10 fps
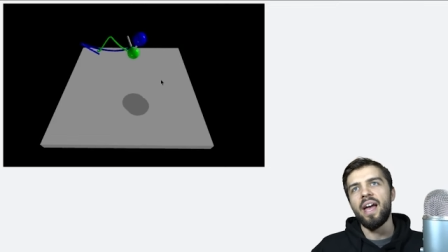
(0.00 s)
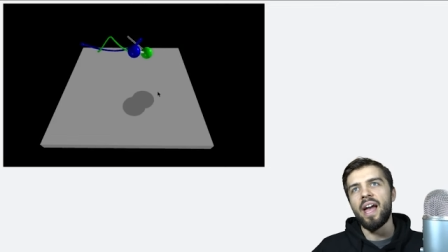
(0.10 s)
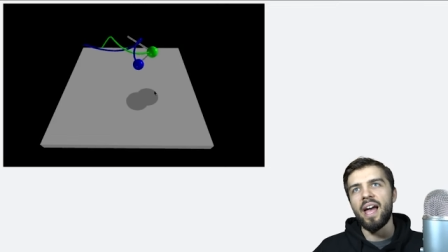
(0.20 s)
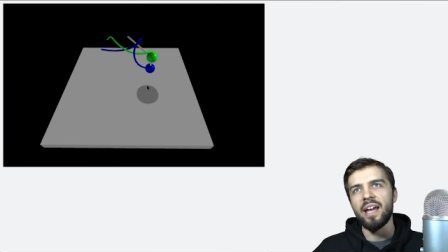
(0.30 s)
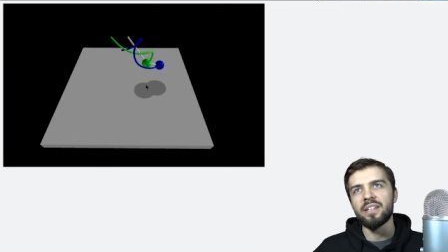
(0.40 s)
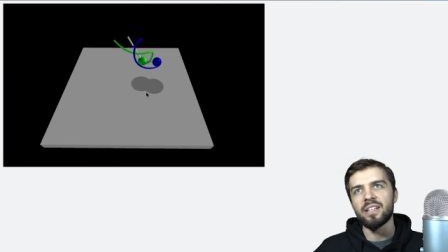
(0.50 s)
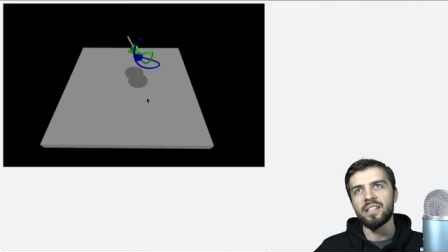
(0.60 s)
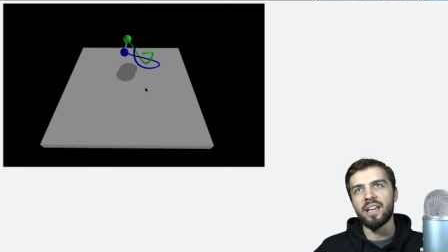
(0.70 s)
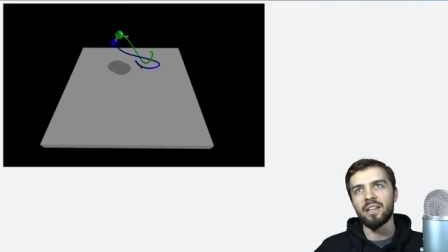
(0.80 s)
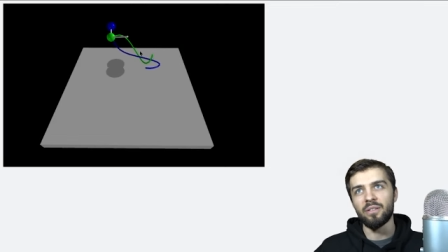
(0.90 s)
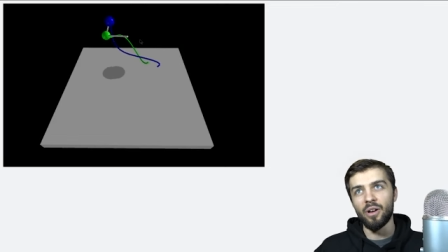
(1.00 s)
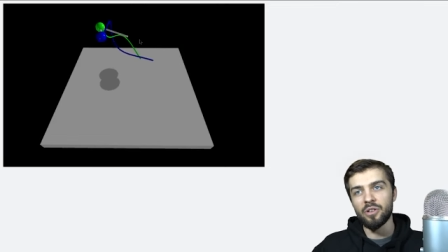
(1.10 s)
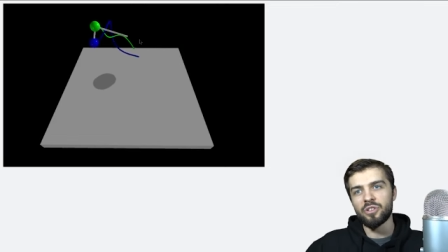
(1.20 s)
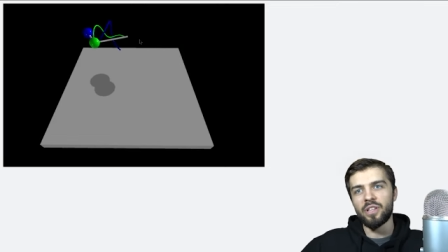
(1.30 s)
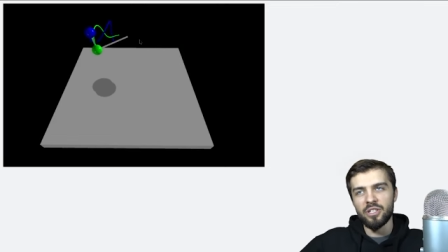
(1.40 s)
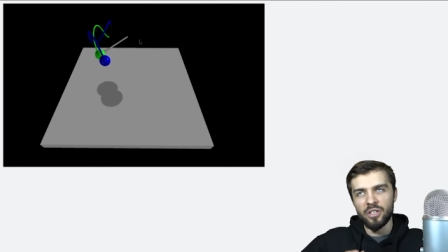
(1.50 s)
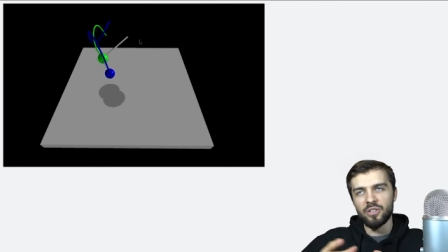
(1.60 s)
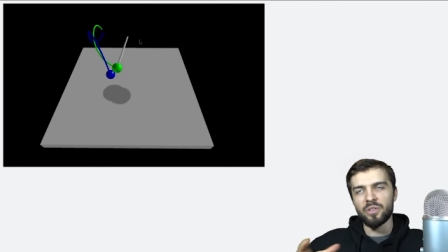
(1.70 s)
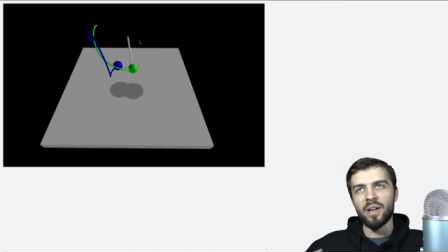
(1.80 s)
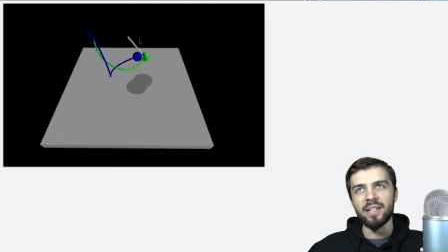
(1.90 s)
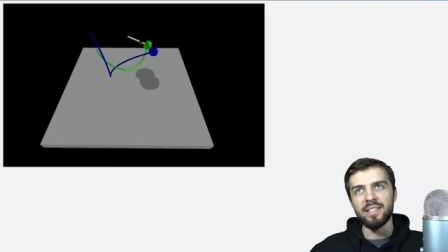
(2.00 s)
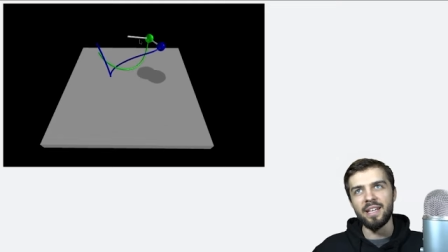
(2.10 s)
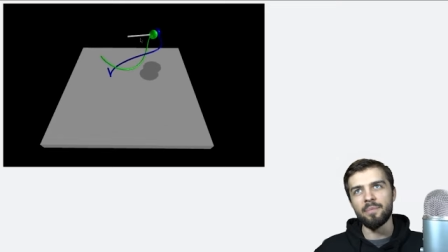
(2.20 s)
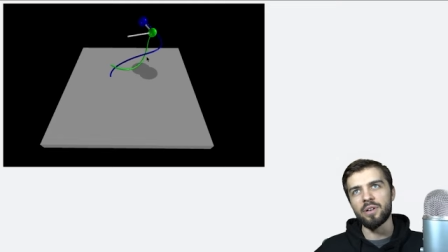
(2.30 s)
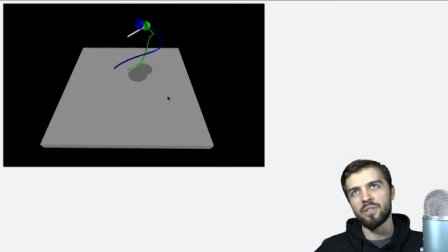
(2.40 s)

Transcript: And as they get larger, they should also get dimmer.